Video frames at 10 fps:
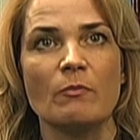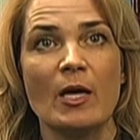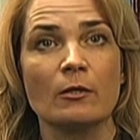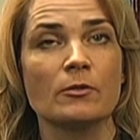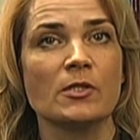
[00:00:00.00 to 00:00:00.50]

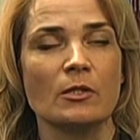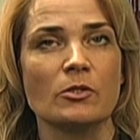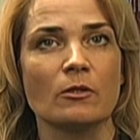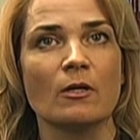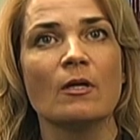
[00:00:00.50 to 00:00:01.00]
Medical
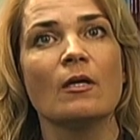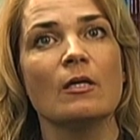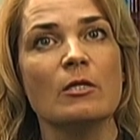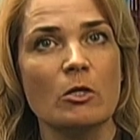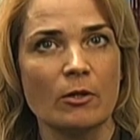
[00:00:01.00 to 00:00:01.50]
Center
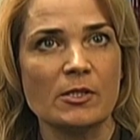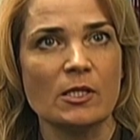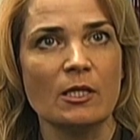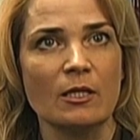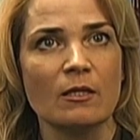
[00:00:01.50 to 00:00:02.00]
in New York
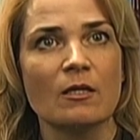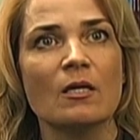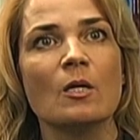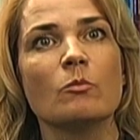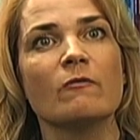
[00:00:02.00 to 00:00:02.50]
City,
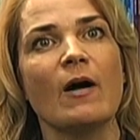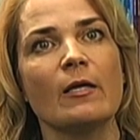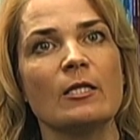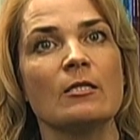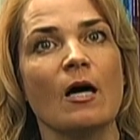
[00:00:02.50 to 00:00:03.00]

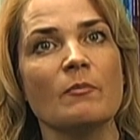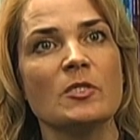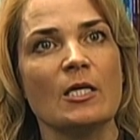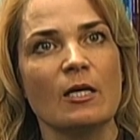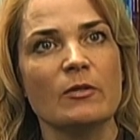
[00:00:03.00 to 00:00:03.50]
provided an
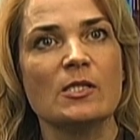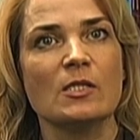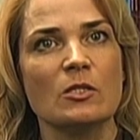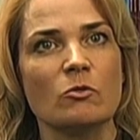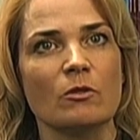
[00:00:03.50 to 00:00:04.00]
update on this
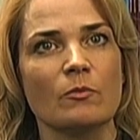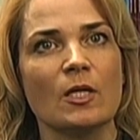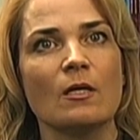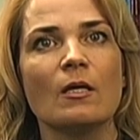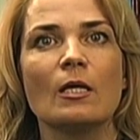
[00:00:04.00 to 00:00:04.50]

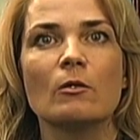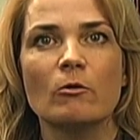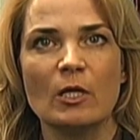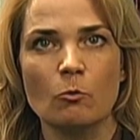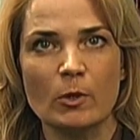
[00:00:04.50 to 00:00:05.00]
syndrome,
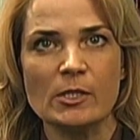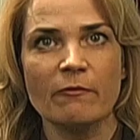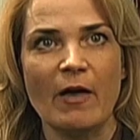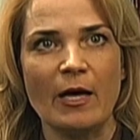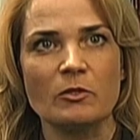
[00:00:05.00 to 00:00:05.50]
including risk
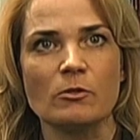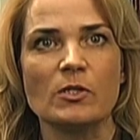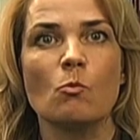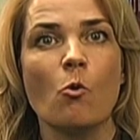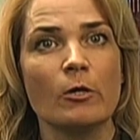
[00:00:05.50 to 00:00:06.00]
factors
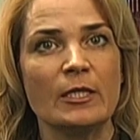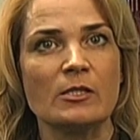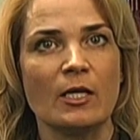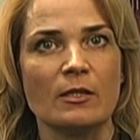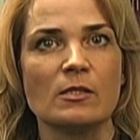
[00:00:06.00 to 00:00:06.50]
and warning
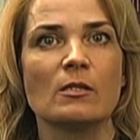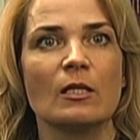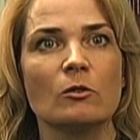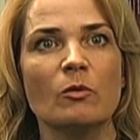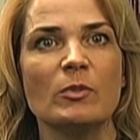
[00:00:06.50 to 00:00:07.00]
signs
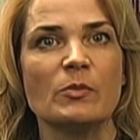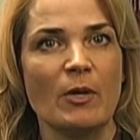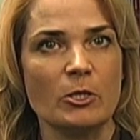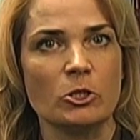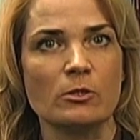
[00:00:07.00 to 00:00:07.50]
that lupus
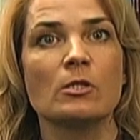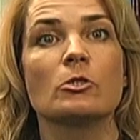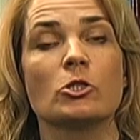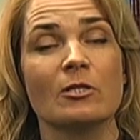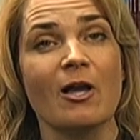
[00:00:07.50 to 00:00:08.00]
patients
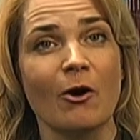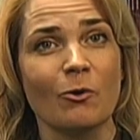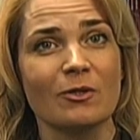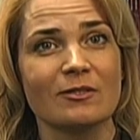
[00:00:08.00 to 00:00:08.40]
should know.